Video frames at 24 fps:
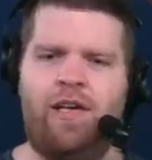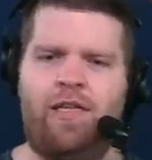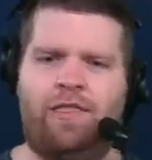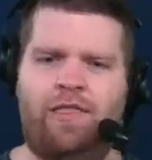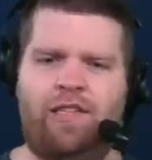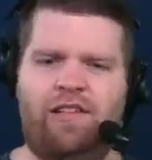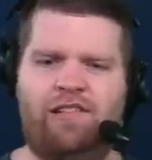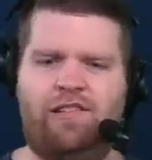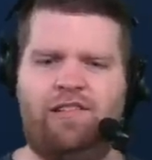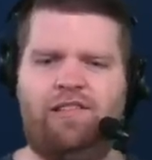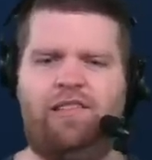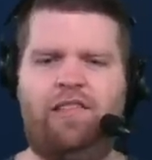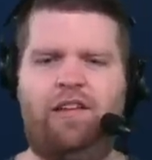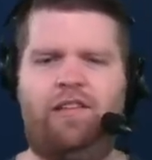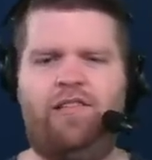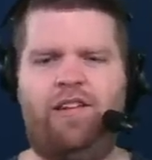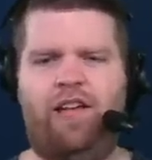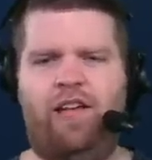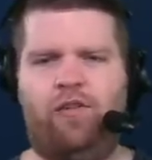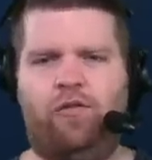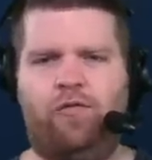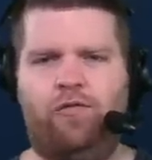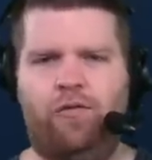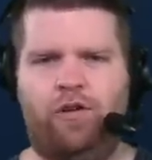this is the
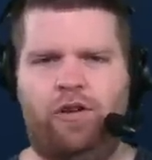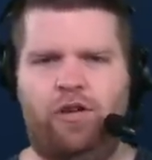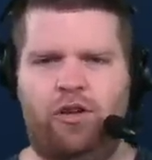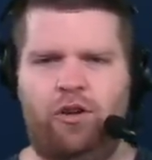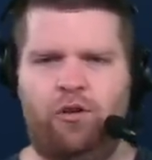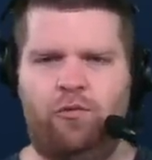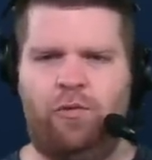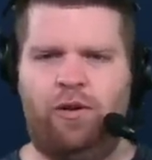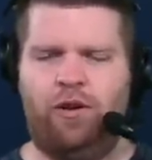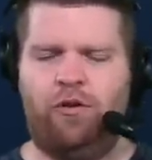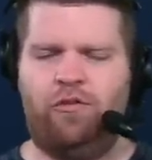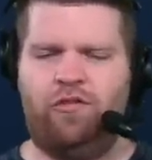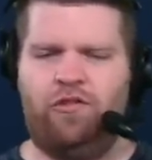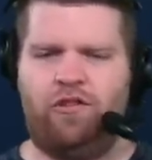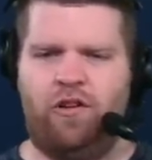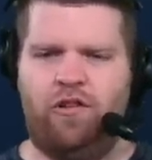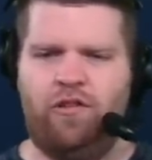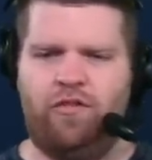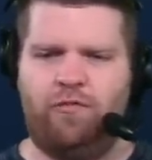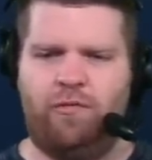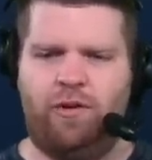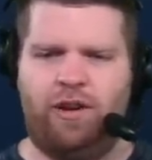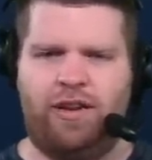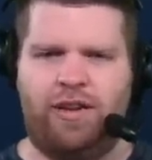channel for you. We don't
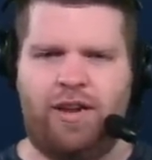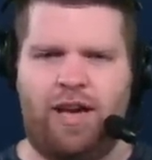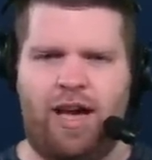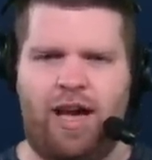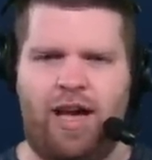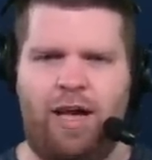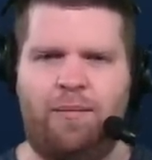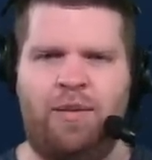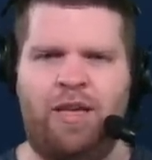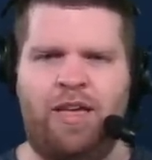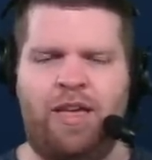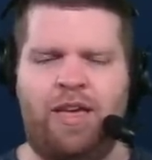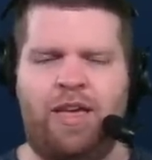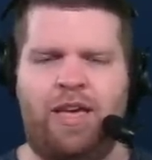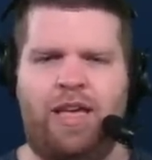charge you a dime.